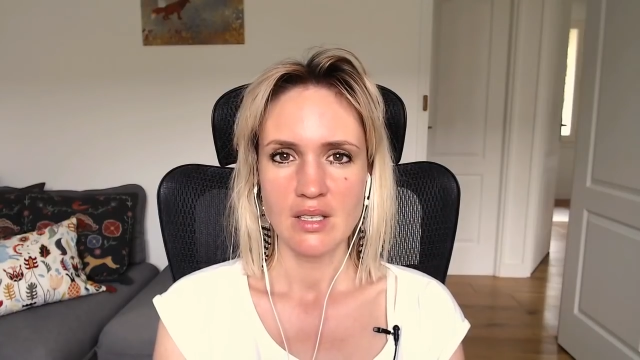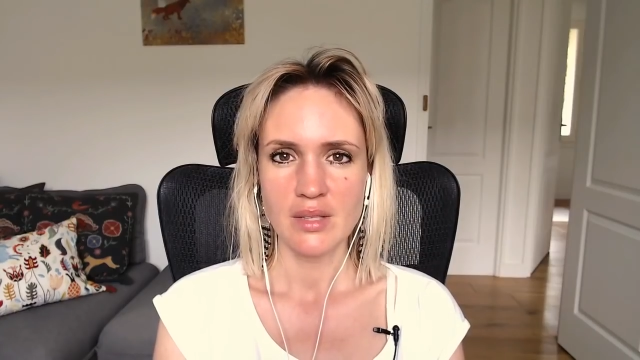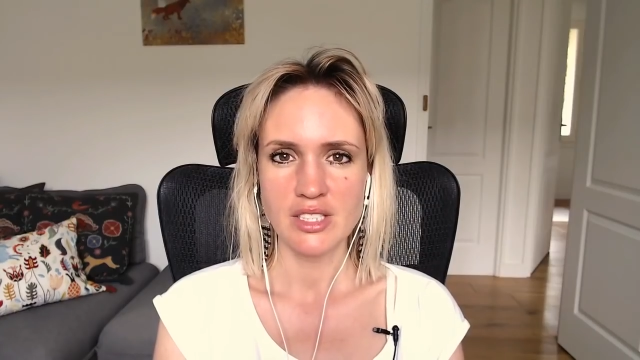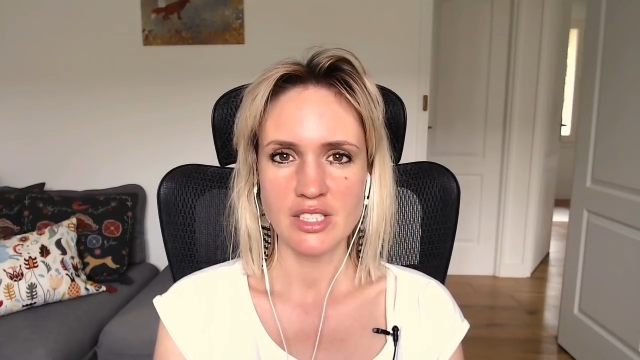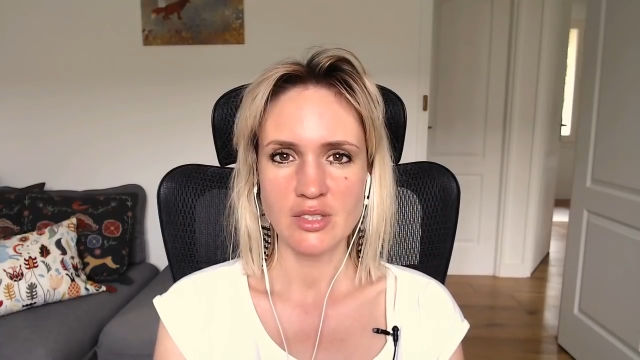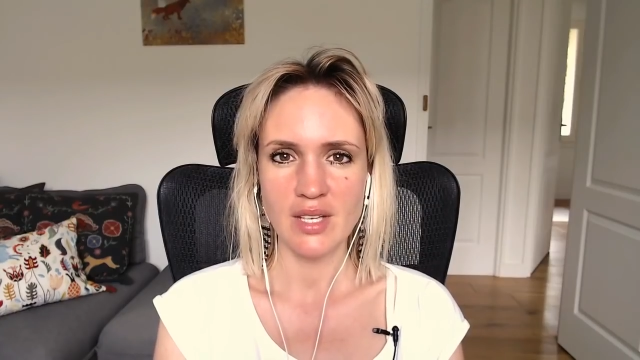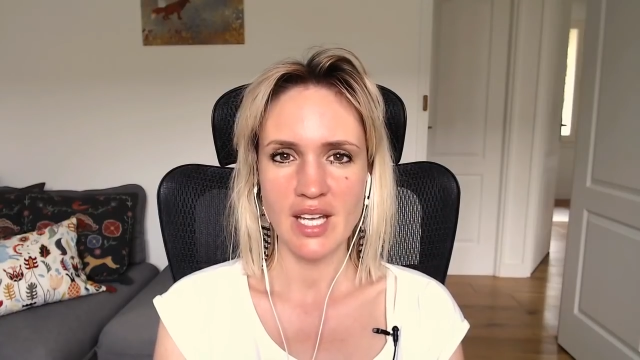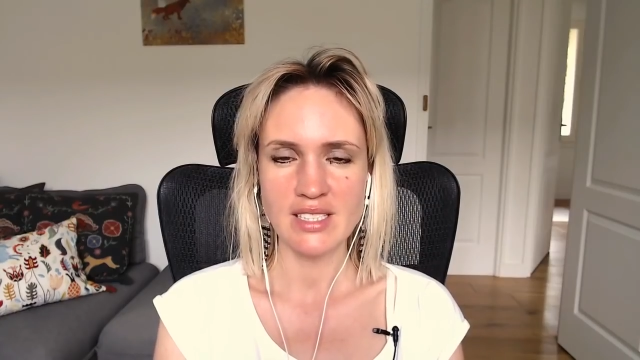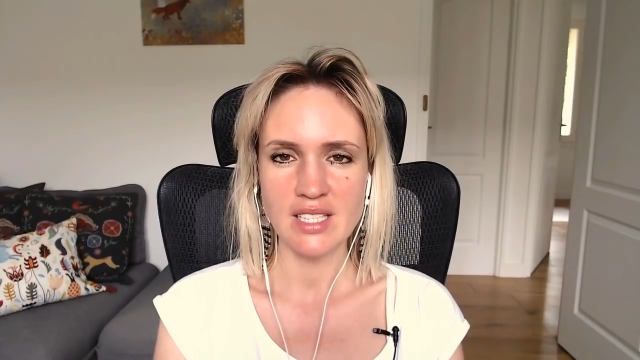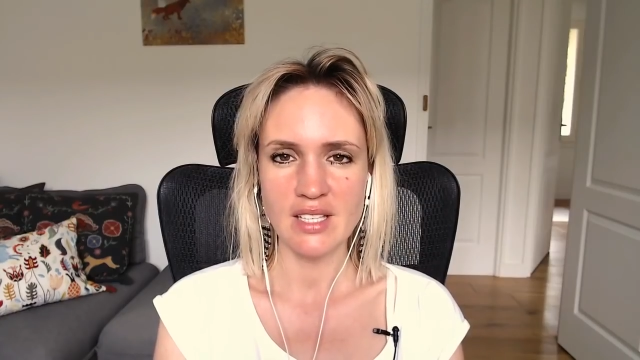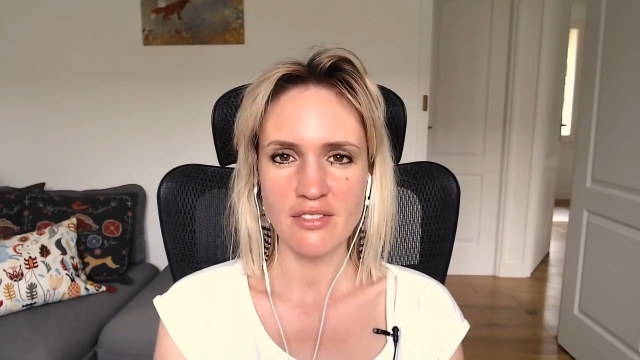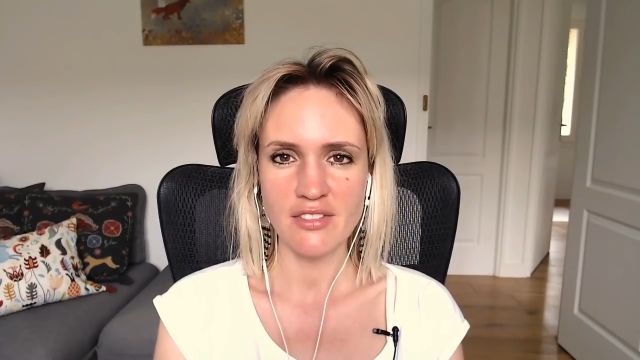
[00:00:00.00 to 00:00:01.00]
which is
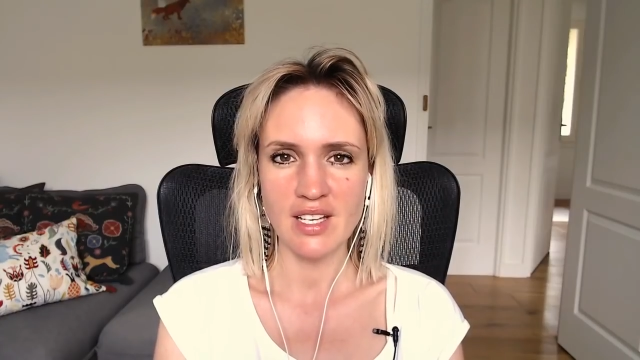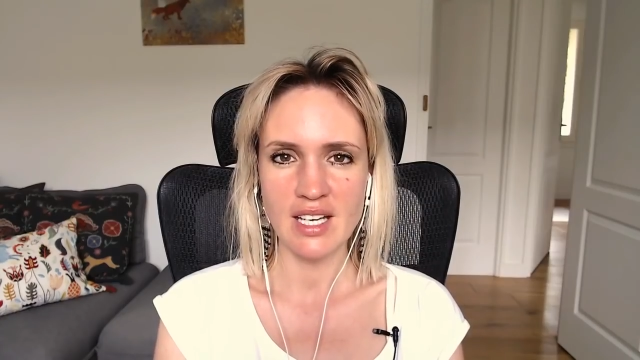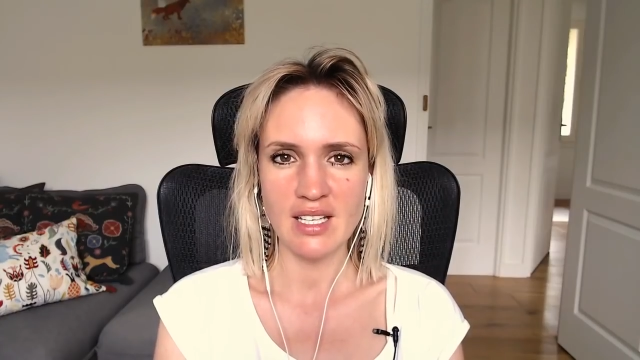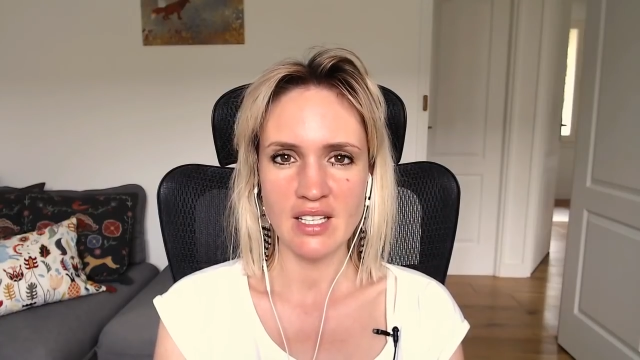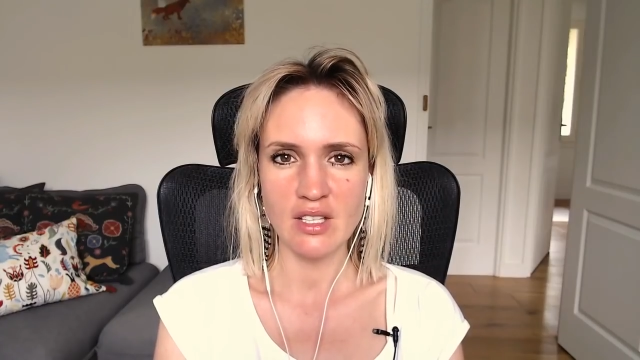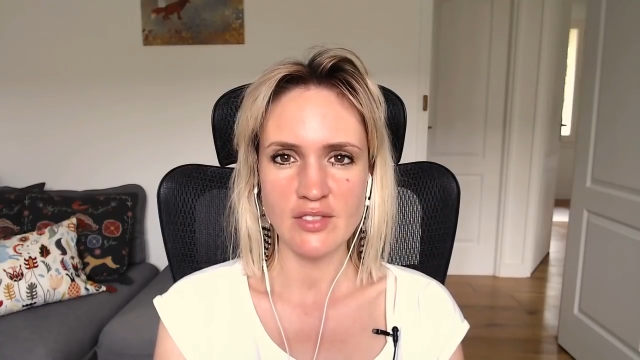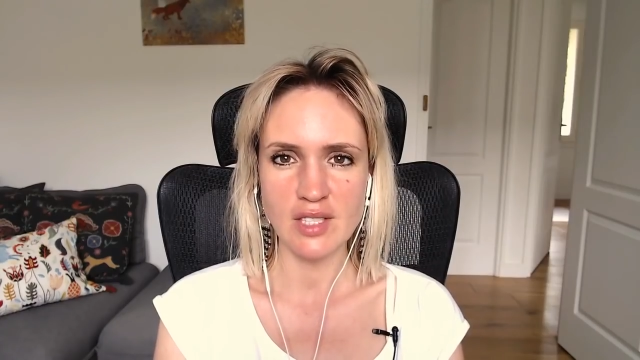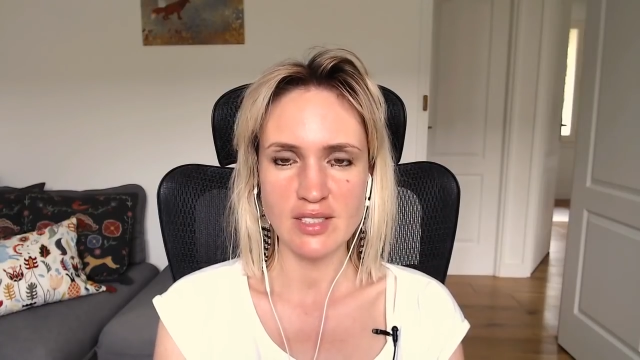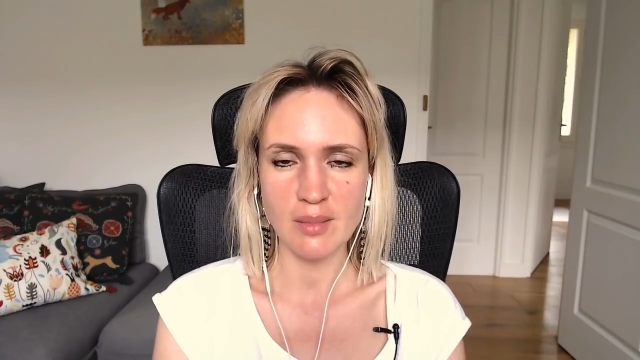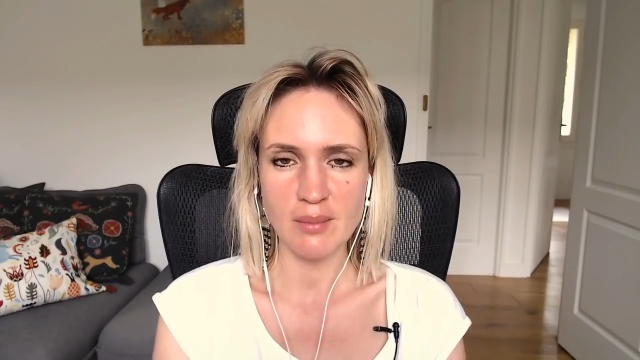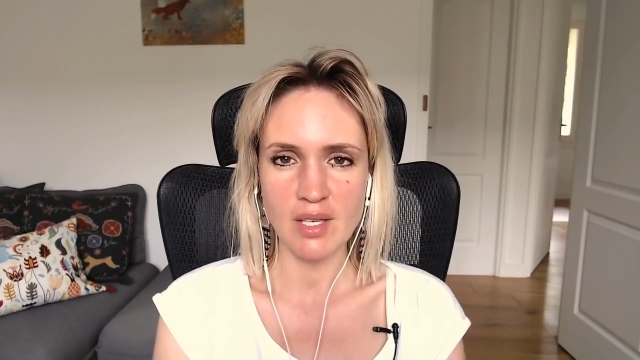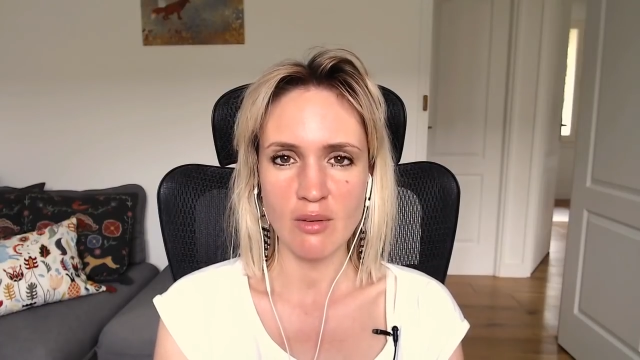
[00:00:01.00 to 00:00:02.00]
creating a feeling that you've
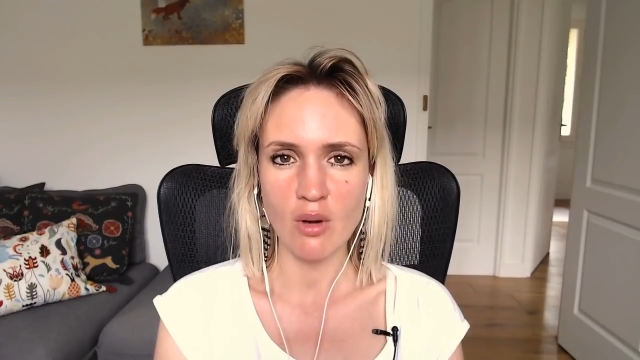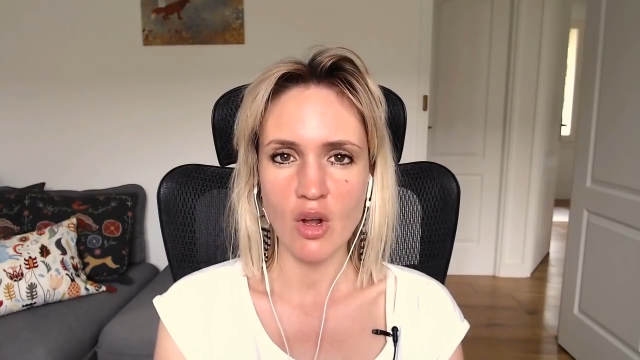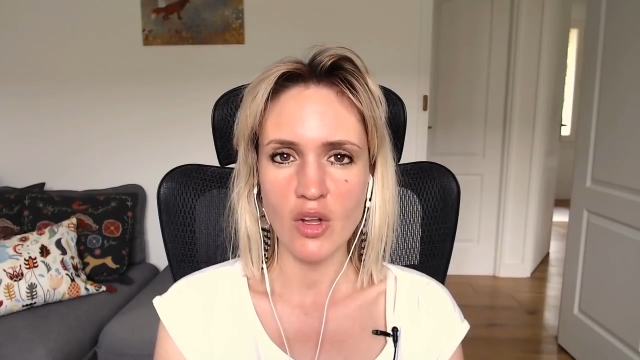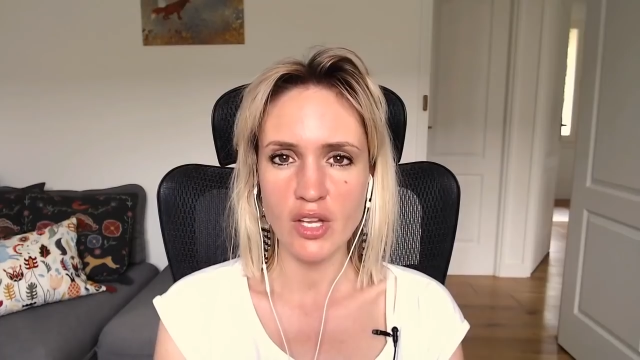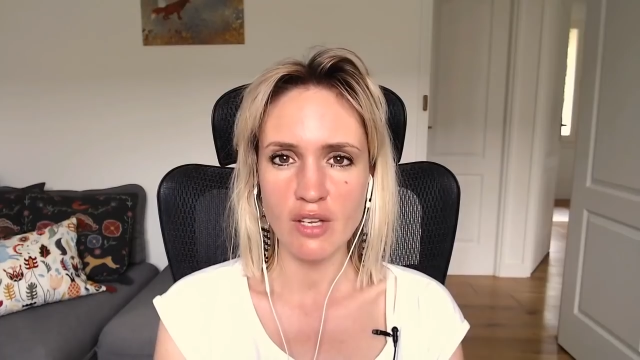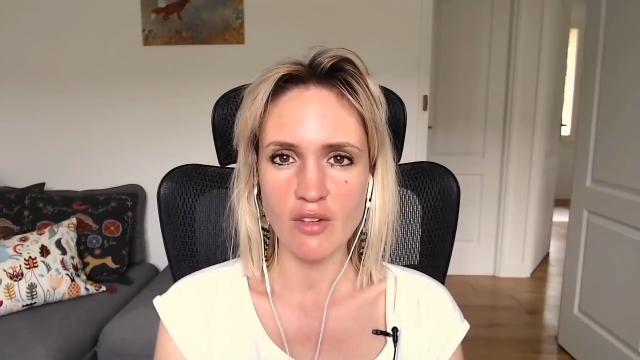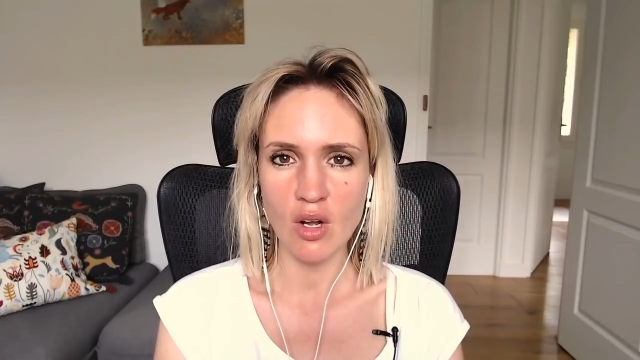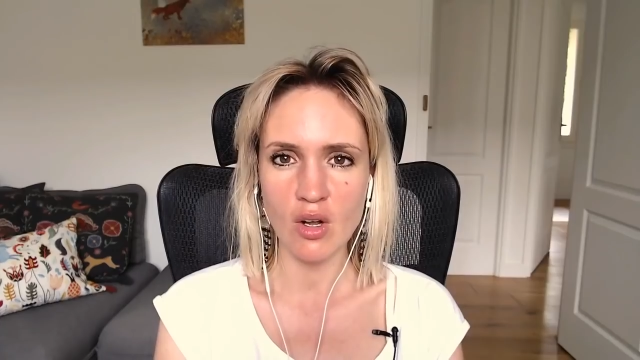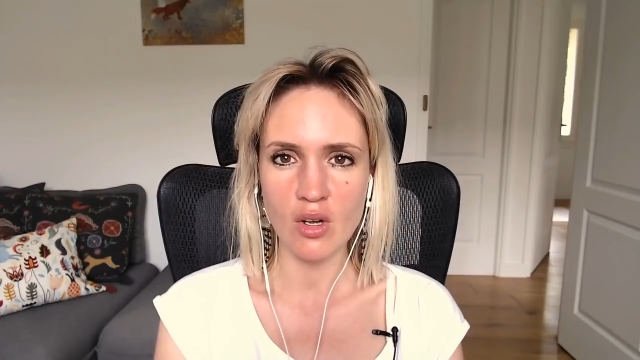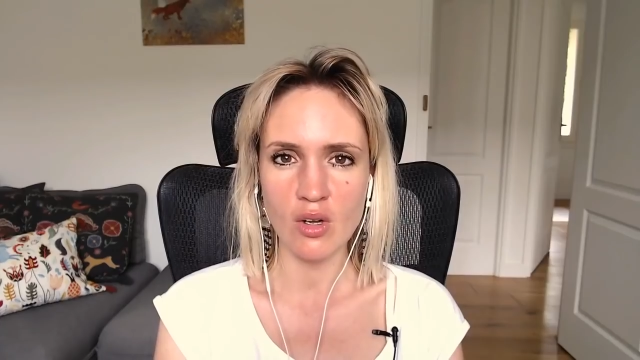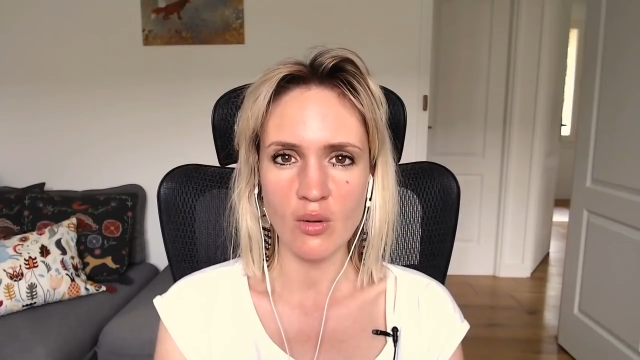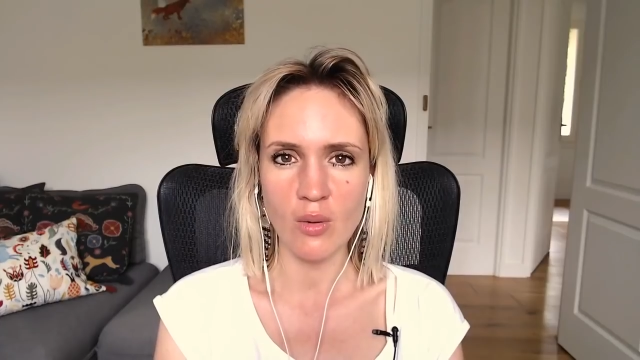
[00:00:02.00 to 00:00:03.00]
done something wrong or that you've not